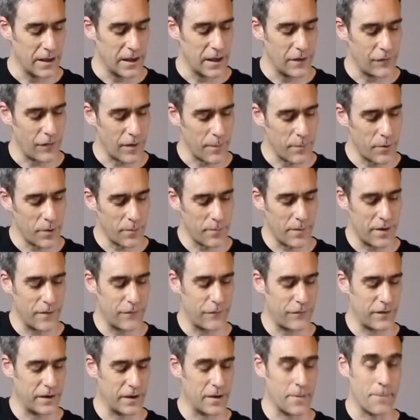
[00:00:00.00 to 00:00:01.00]
If I put my
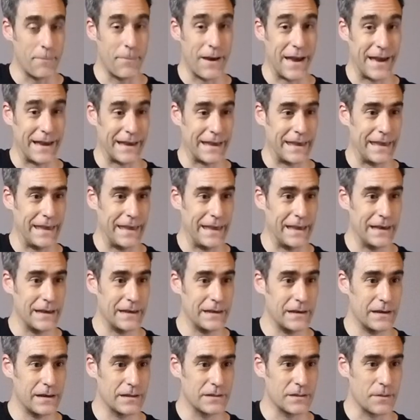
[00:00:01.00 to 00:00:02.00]
finger back
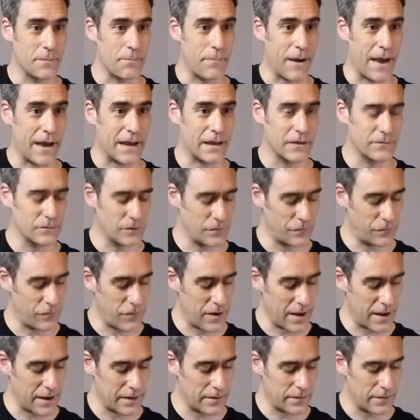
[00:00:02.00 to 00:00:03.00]
here at the back of the
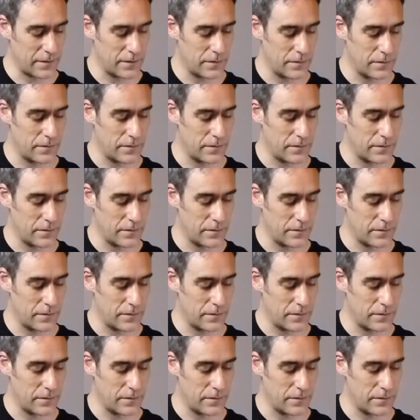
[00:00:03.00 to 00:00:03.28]
fret,